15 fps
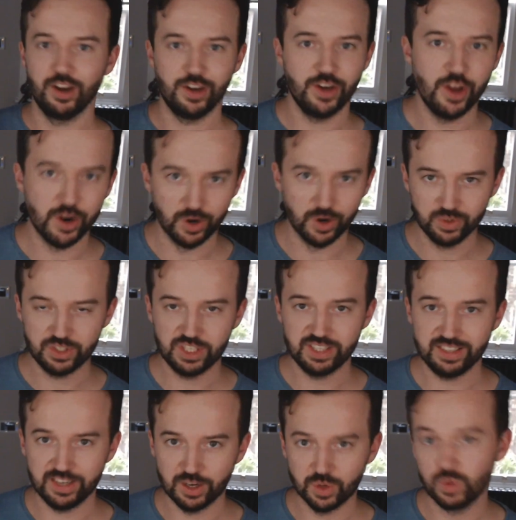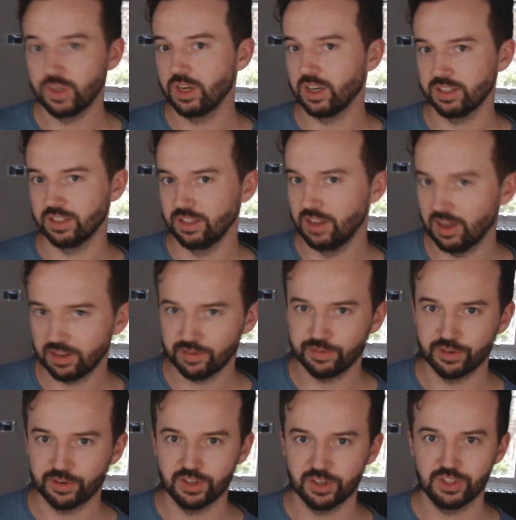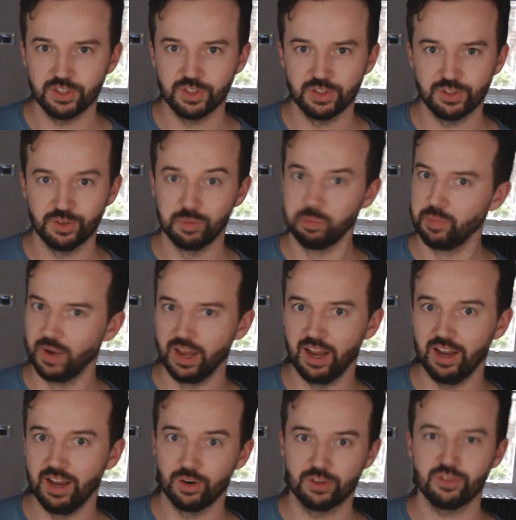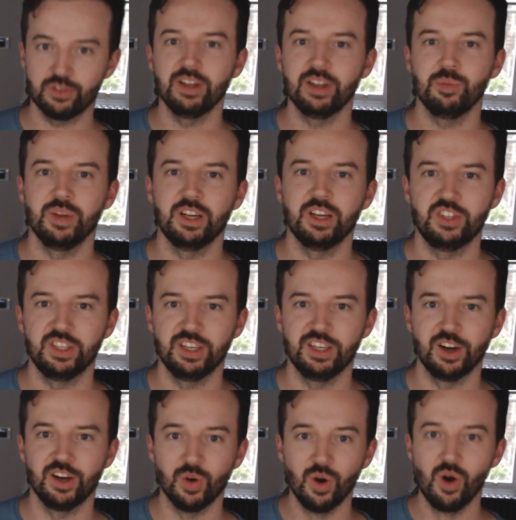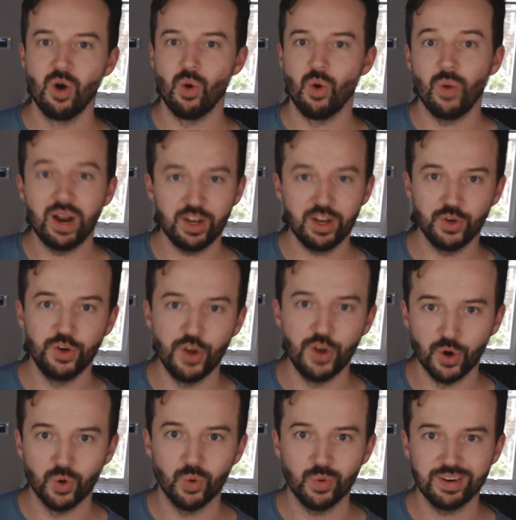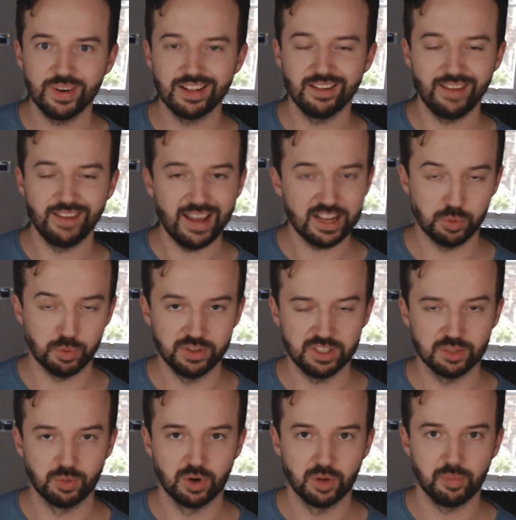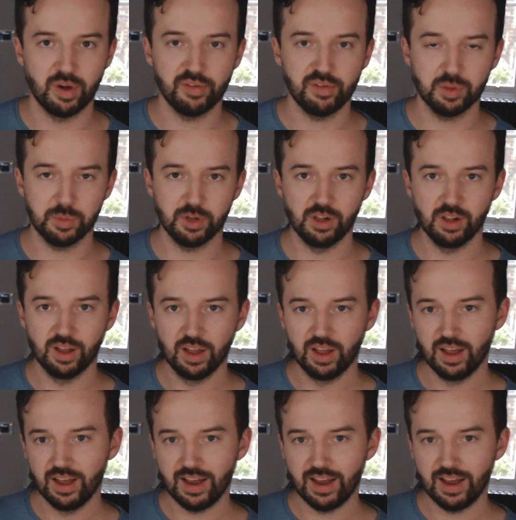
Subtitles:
No, GTO does not force you to play or try to play GTO when you know that an exploit is more profitable.